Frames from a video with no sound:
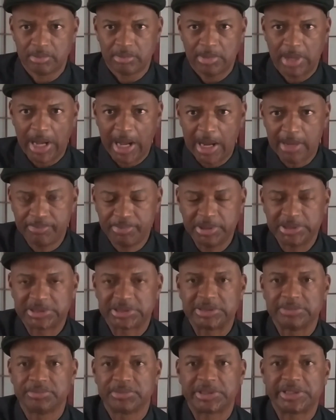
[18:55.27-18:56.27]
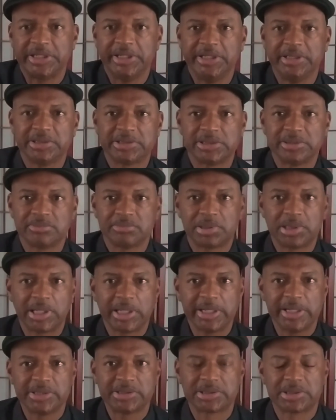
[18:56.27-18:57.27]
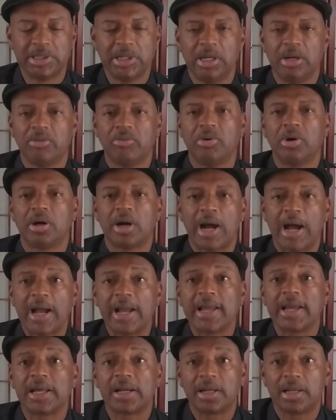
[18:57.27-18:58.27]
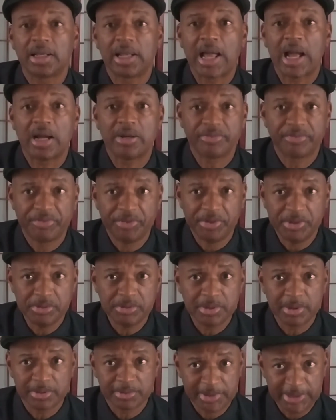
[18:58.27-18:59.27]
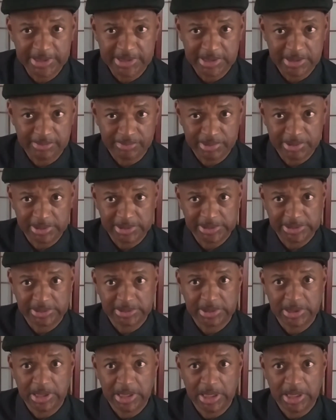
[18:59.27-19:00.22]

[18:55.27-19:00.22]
I put some things in place where I had a lot fewer discipline